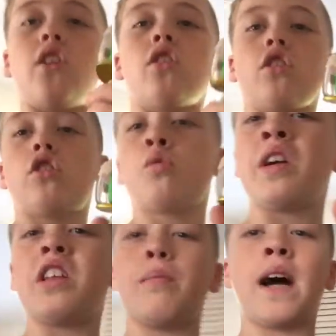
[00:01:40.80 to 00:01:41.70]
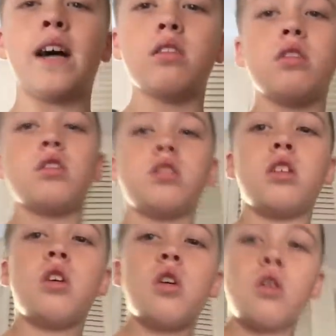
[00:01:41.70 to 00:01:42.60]
costs £20.
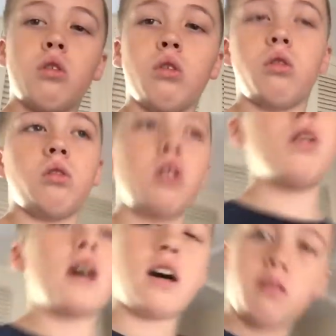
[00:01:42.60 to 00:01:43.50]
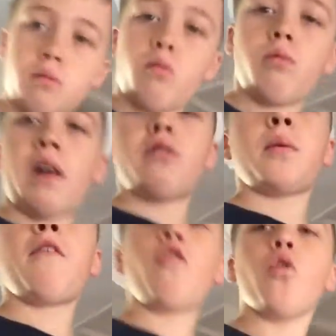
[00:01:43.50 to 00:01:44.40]
That was
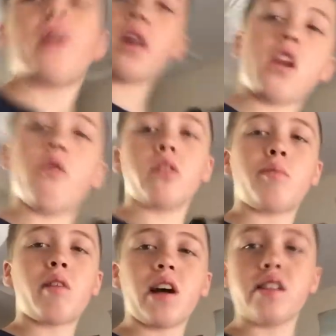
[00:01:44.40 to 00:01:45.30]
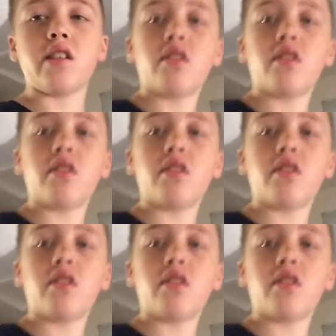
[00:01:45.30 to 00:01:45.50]
before they lowered the prices.